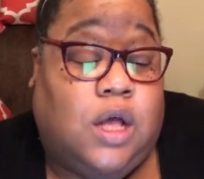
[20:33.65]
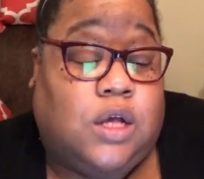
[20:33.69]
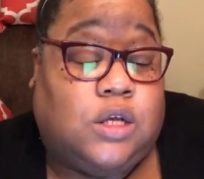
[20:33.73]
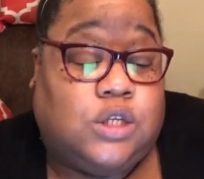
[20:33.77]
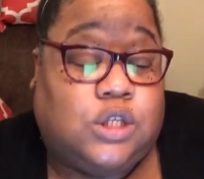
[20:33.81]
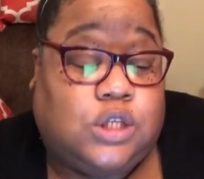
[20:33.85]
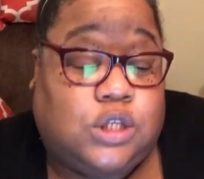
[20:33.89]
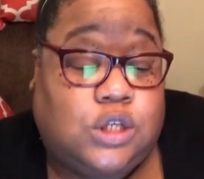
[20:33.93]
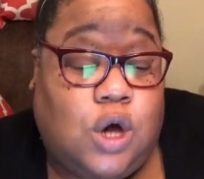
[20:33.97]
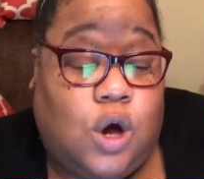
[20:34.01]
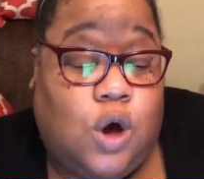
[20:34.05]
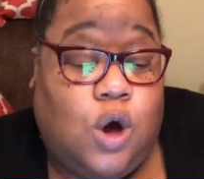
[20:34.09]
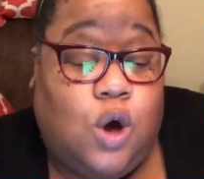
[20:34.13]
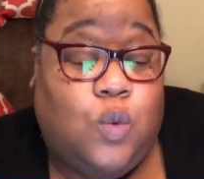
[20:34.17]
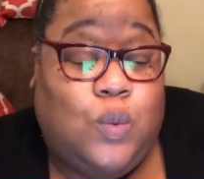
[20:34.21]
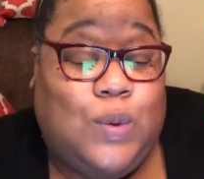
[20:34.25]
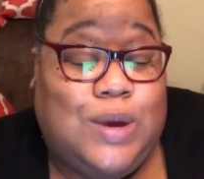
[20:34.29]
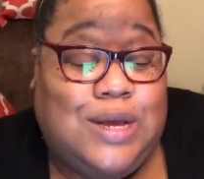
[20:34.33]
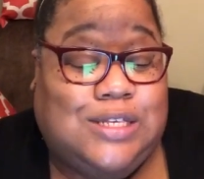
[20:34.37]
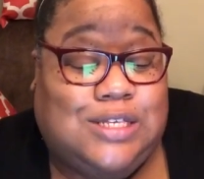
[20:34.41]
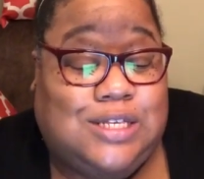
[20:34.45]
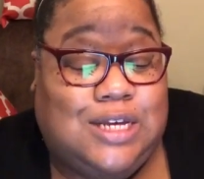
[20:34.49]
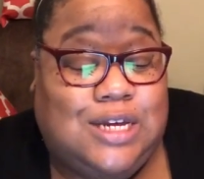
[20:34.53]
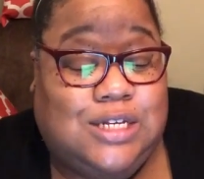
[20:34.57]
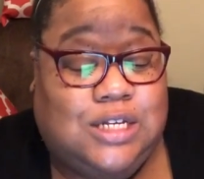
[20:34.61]
So
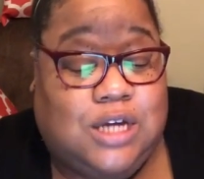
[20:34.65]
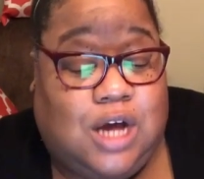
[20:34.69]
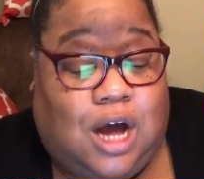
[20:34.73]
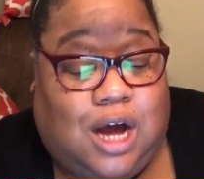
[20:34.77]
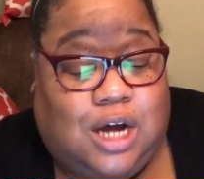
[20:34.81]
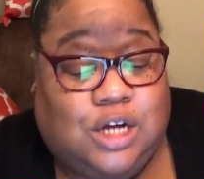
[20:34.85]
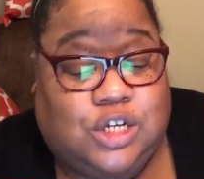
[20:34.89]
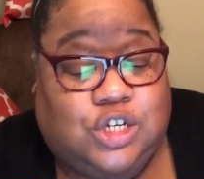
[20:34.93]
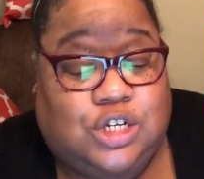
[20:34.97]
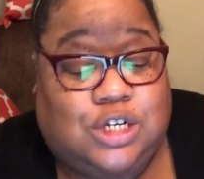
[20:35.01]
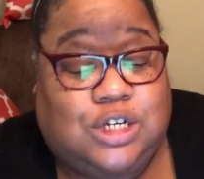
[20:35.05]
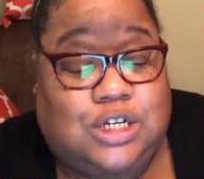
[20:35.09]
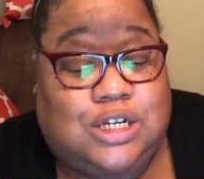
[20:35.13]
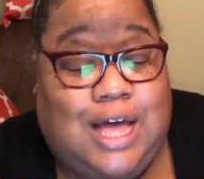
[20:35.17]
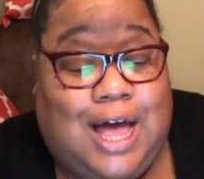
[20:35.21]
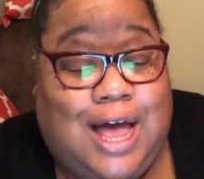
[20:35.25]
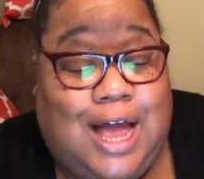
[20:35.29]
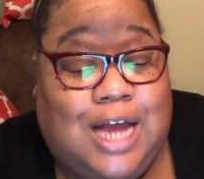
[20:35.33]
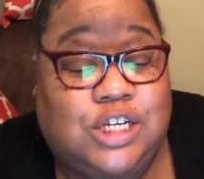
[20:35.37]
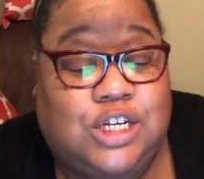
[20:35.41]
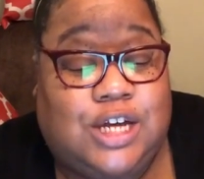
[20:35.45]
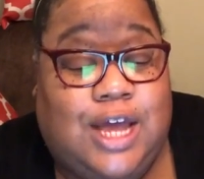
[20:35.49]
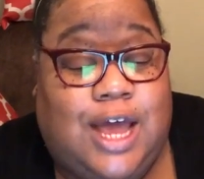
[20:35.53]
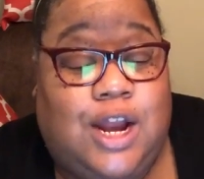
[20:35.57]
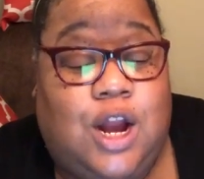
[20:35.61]
we see Tasha.
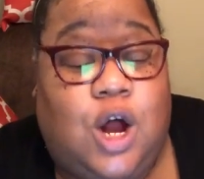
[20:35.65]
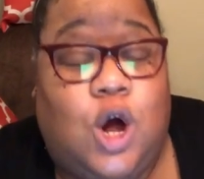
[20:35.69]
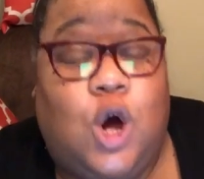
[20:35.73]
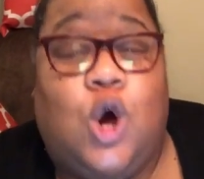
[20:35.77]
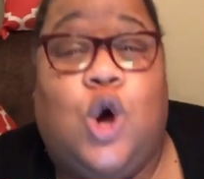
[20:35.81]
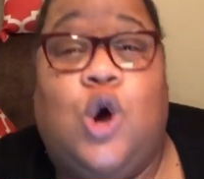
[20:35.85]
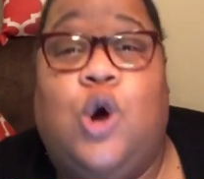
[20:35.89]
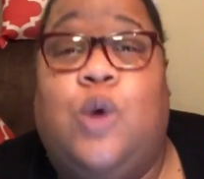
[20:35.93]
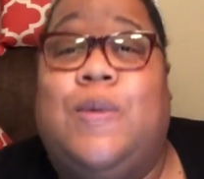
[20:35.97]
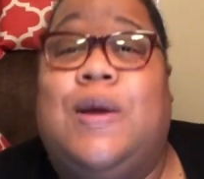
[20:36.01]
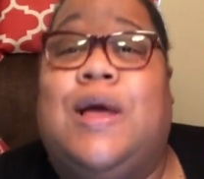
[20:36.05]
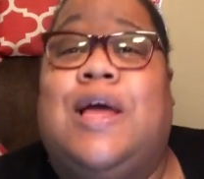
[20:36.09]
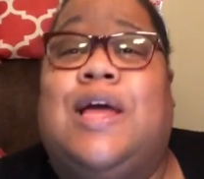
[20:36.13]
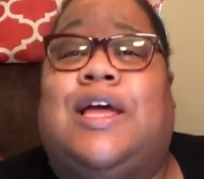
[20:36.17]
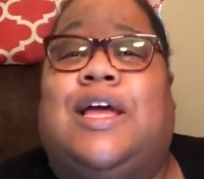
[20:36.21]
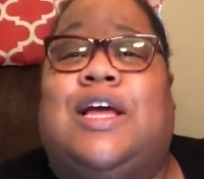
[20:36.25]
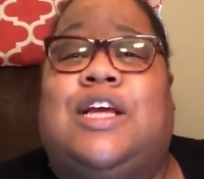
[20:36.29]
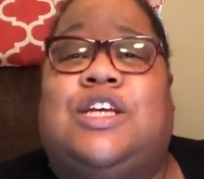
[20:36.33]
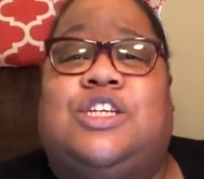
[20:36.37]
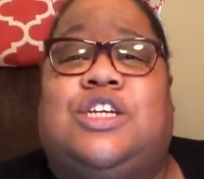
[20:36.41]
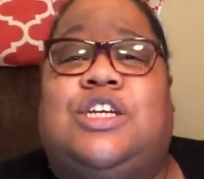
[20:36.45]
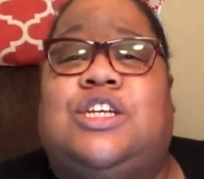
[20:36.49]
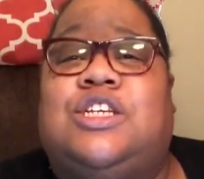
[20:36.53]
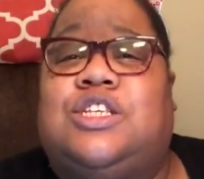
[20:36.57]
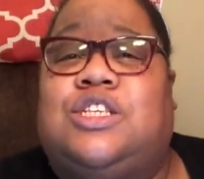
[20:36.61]
Tasha at home
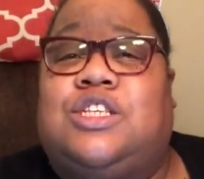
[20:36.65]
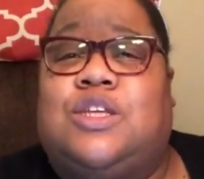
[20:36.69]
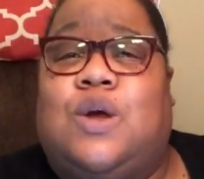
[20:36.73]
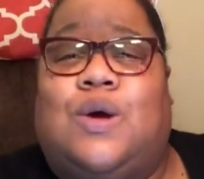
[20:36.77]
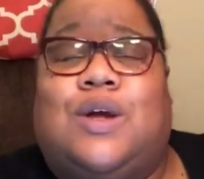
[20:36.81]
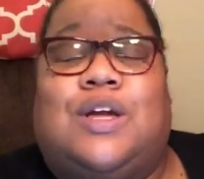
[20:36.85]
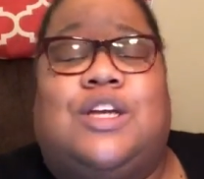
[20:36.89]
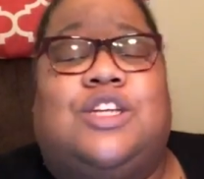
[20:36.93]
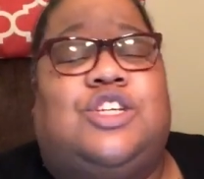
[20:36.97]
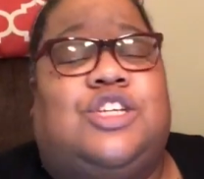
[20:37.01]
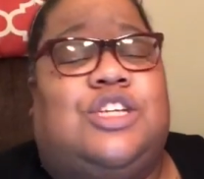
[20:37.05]
and she's sucking.